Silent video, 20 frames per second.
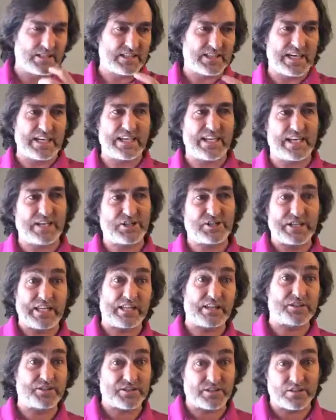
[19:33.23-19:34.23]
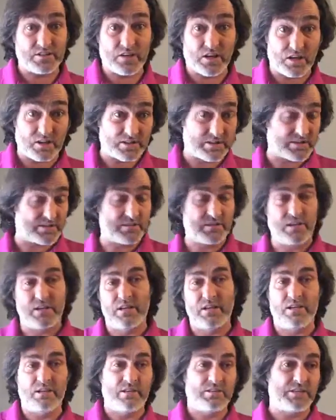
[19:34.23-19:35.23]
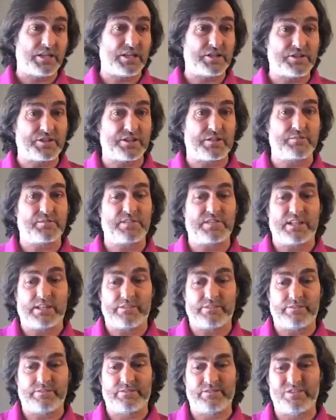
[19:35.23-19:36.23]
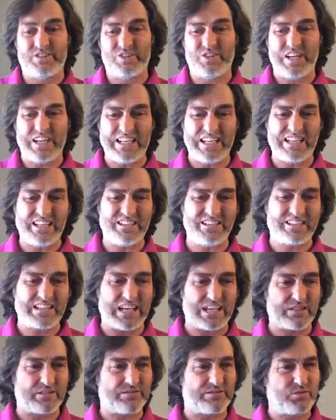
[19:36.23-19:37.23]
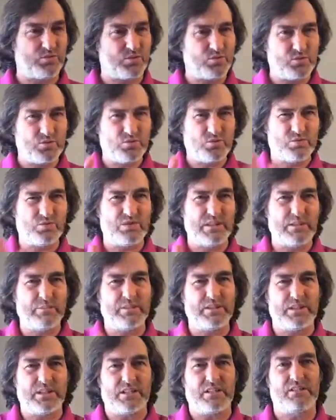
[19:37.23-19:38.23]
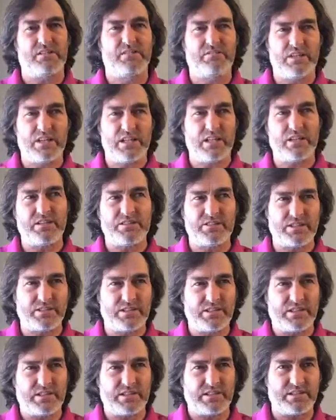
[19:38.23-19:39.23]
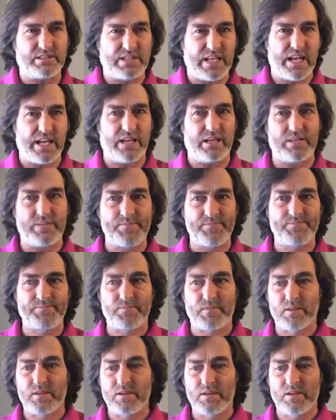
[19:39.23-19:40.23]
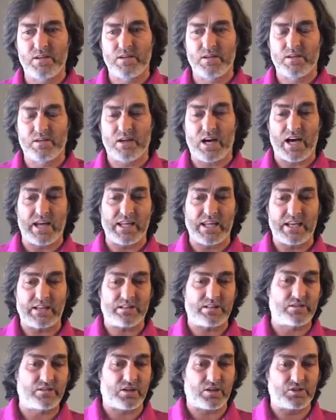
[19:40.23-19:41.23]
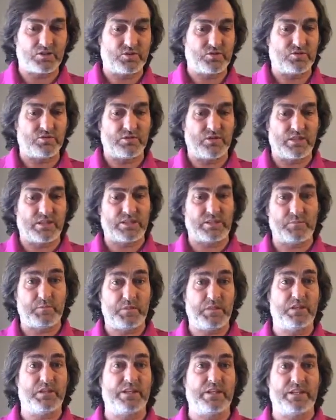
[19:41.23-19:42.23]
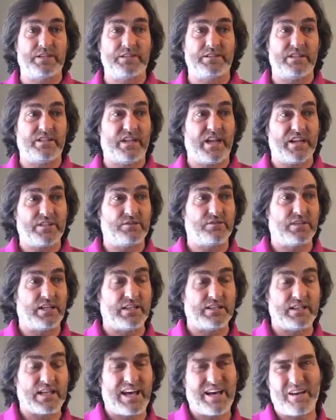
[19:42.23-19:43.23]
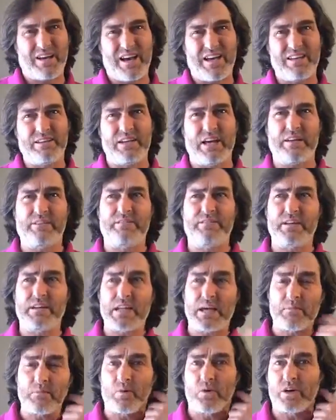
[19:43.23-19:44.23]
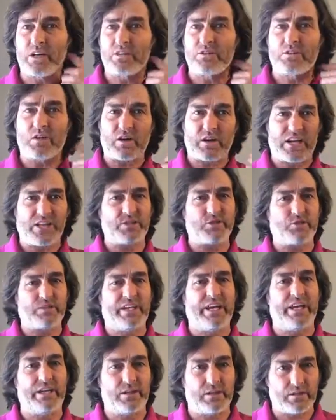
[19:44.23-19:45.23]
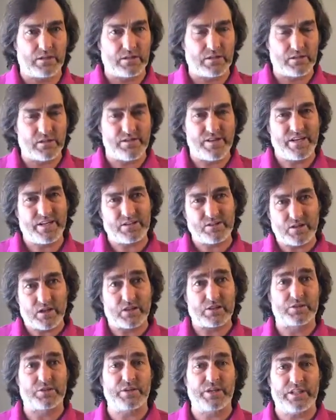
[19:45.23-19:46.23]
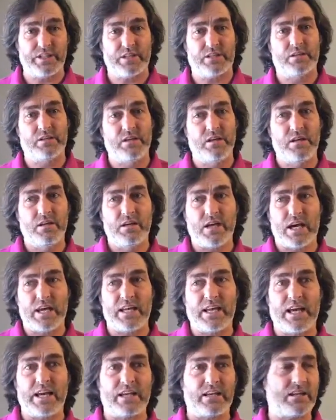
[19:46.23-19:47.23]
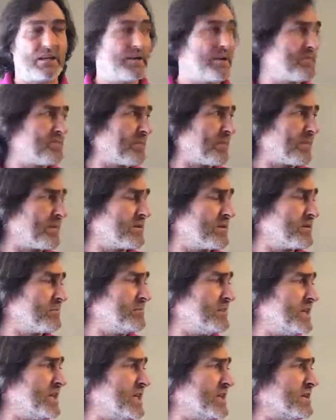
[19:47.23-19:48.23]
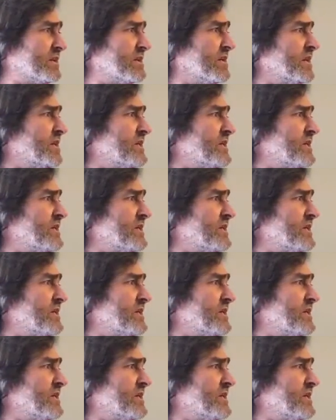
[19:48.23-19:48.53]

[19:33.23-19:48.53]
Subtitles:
I like challenging dogs and teach them stuff. Training is kind of too limited. Training is just sit and stay. I like the dogs to experience and educate. I feel I'm more a dog educator than a dog trainer. I like being